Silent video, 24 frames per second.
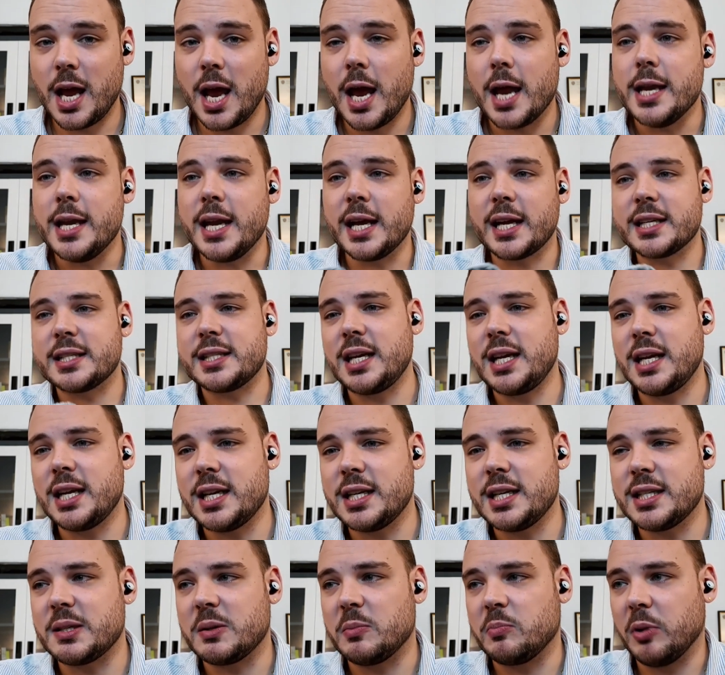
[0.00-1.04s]
Nicotine
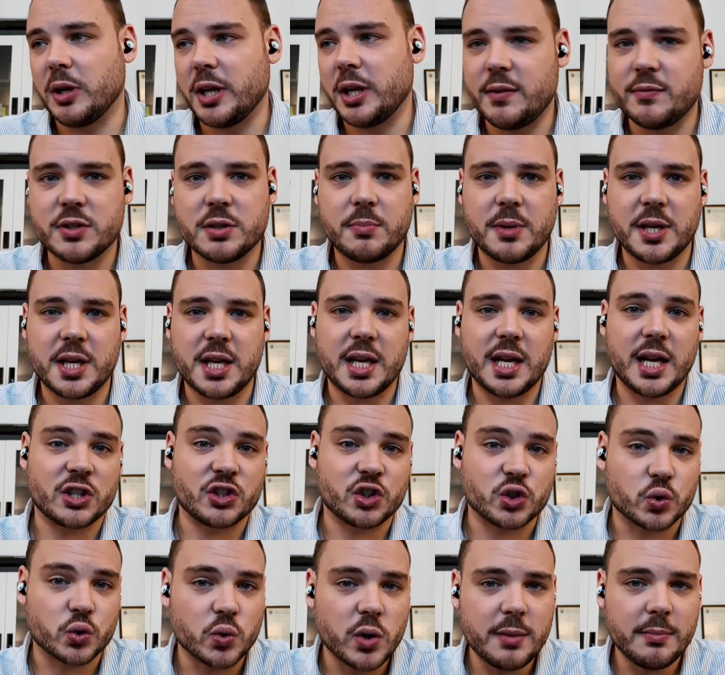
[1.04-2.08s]
is believed to be
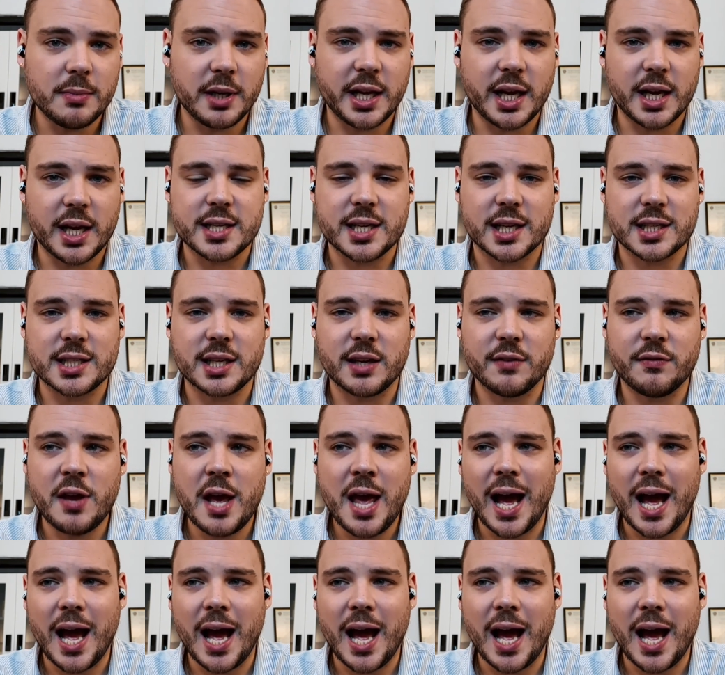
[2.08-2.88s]
extremely addictive,